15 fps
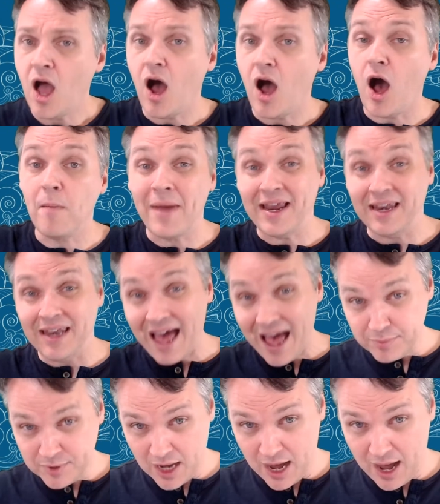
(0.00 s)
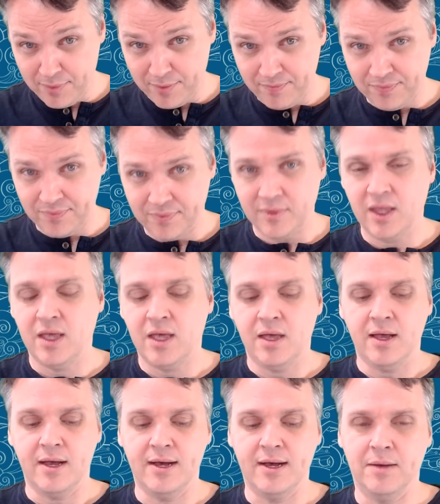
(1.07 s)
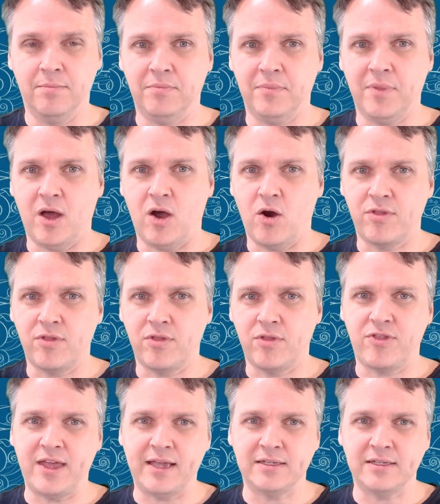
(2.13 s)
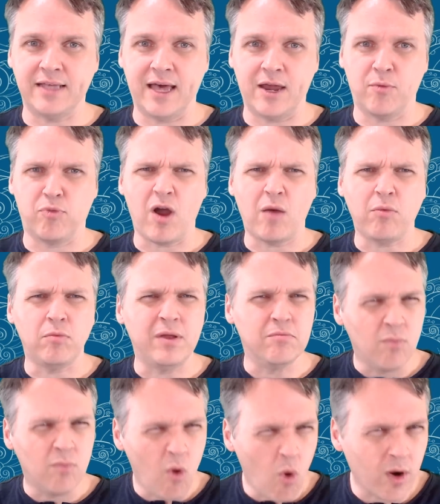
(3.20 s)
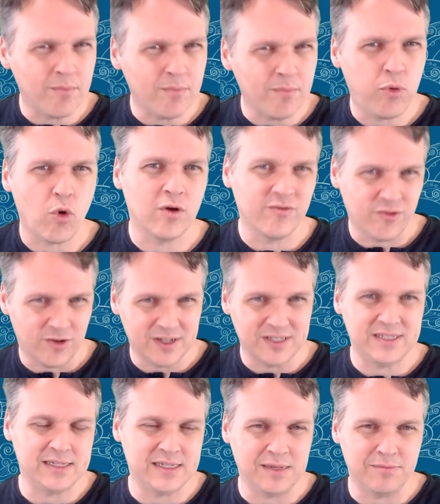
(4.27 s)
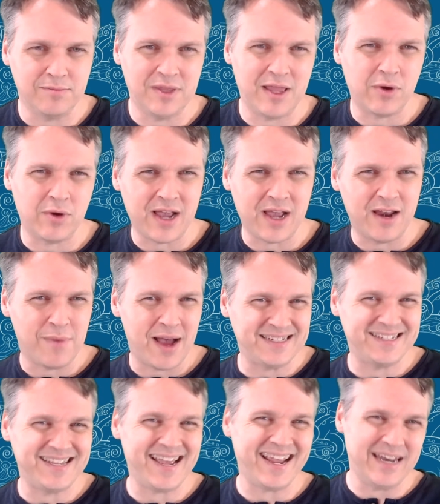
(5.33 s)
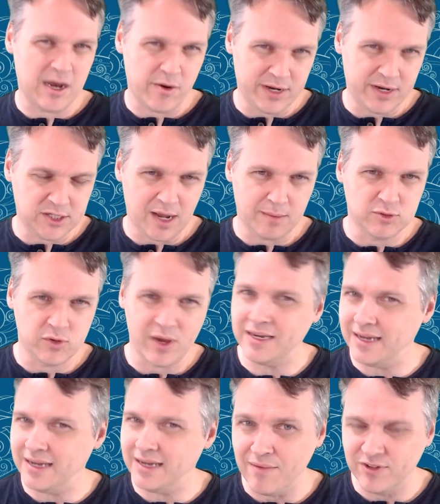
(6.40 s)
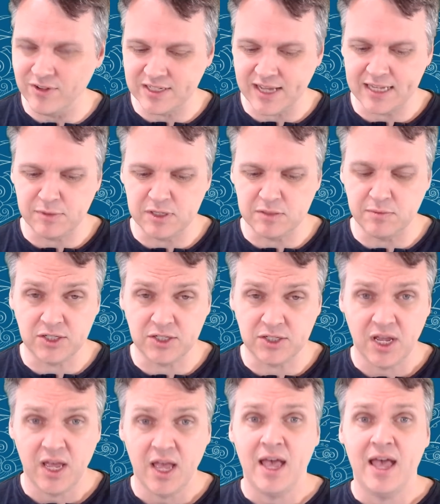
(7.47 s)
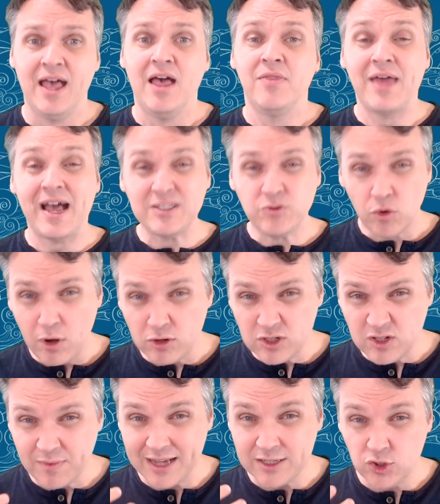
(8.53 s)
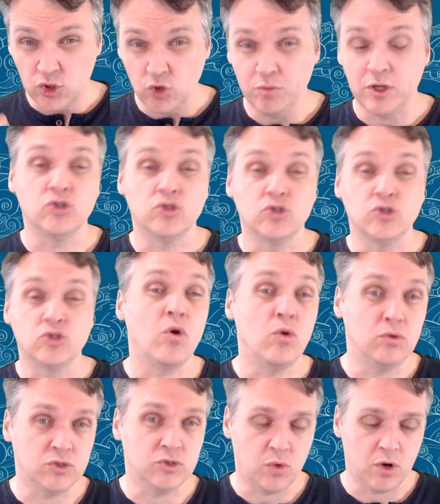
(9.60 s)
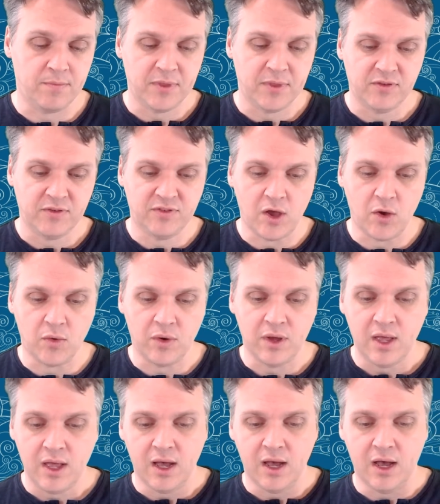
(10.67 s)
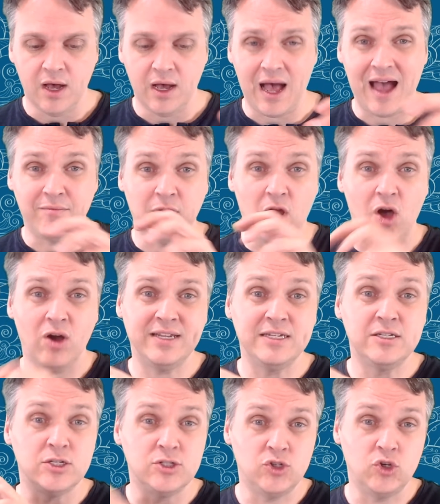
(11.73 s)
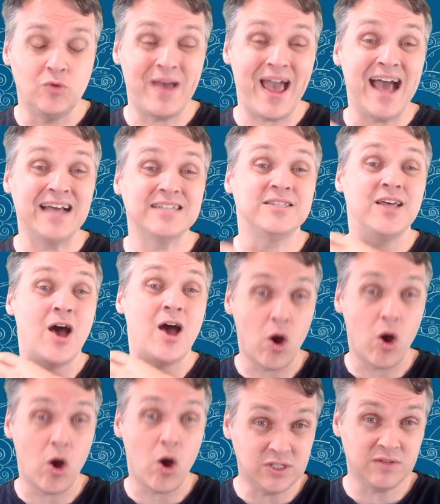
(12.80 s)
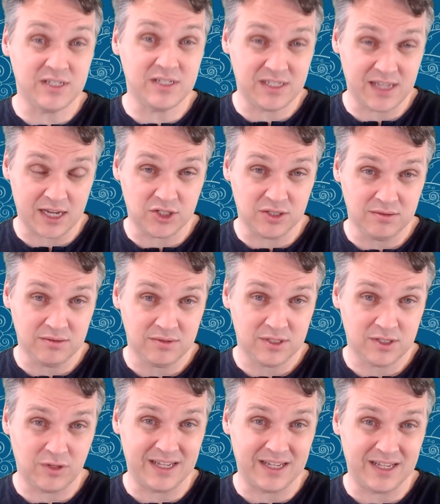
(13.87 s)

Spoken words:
On my laptop are the things that are probably more important for an assistant, but they were kind of my secondary job, so I didn't emphasize them as much. That's where most of my Zoom controls were. So I'm logged into Zoom as the host of the session, so the